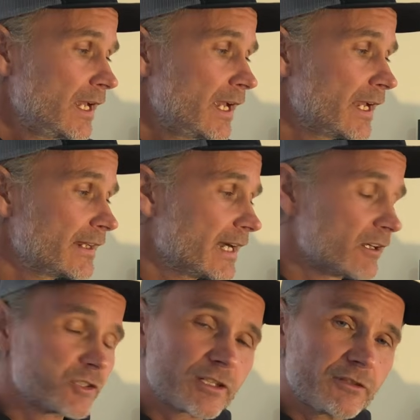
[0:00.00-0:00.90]
And
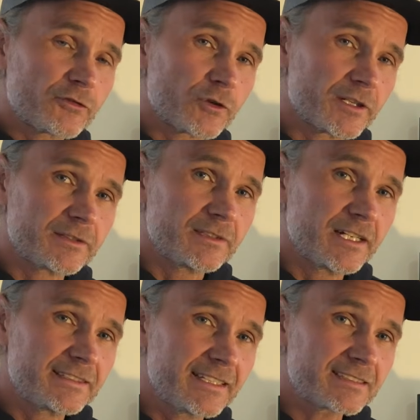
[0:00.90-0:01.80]
I was looking for
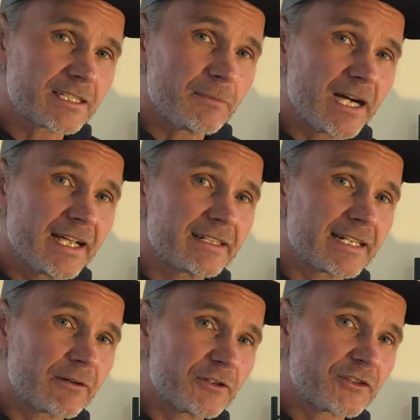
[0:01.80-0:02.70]
a disc of mine,
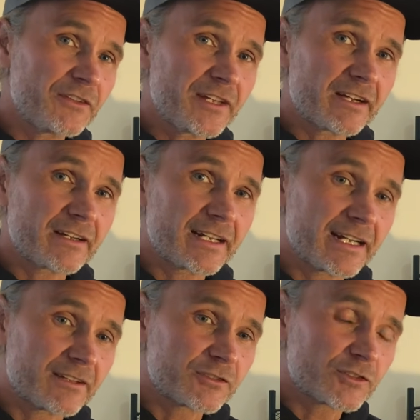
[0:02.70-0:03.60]
and I was in there and
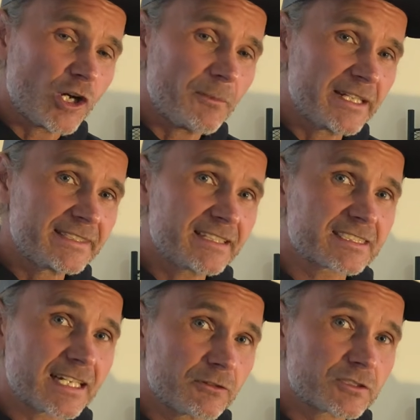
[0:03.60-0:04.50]
I saw my
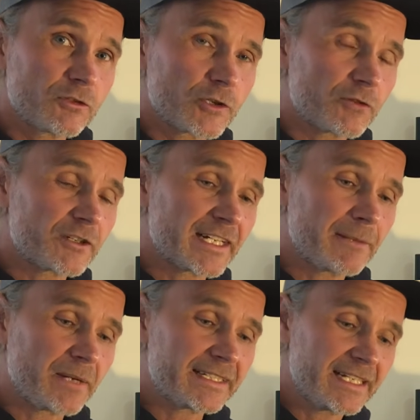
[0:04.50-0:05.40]
disc, and I was going over to
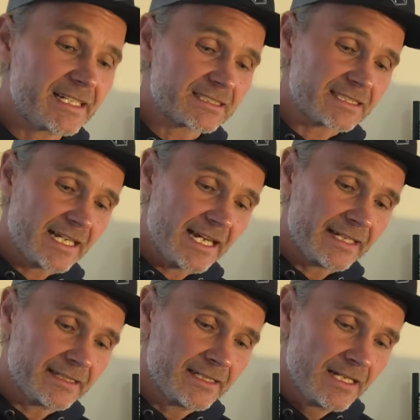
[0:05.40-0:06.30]
get my disc,
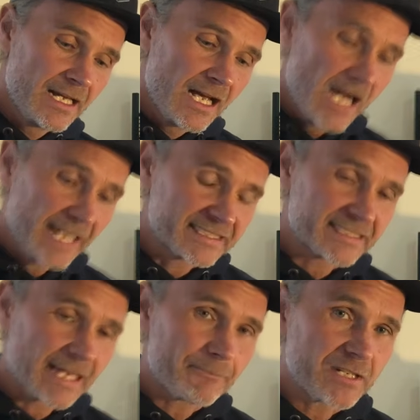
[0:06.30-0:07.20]
and I
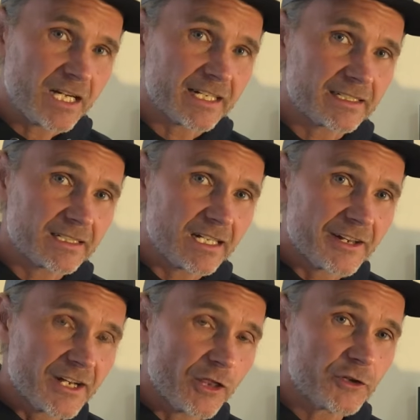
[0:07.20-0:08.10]
stepped on
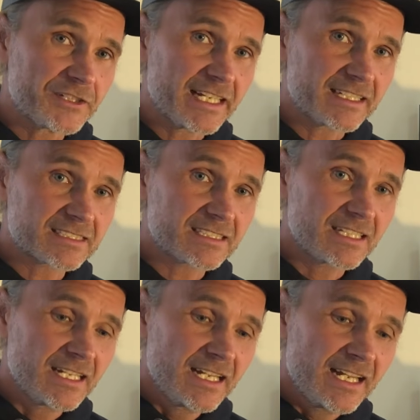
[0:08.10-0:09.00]
another disc,
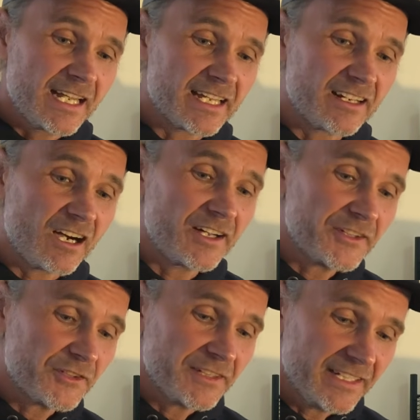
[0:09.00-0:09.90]
and
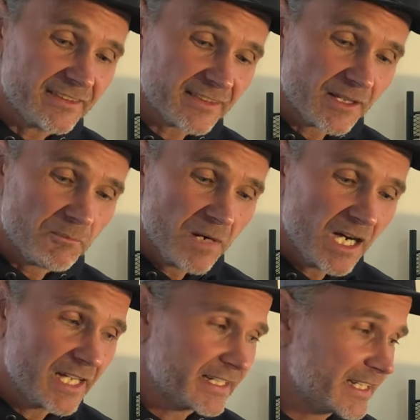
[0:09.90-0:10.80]
underneath the
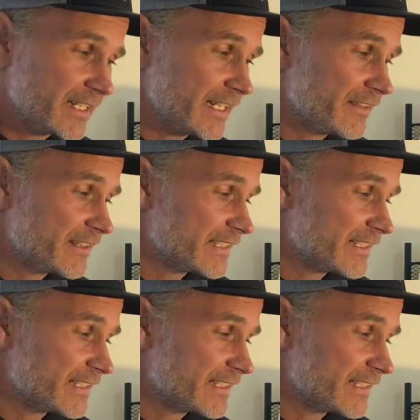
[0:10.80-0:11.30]
mud and in the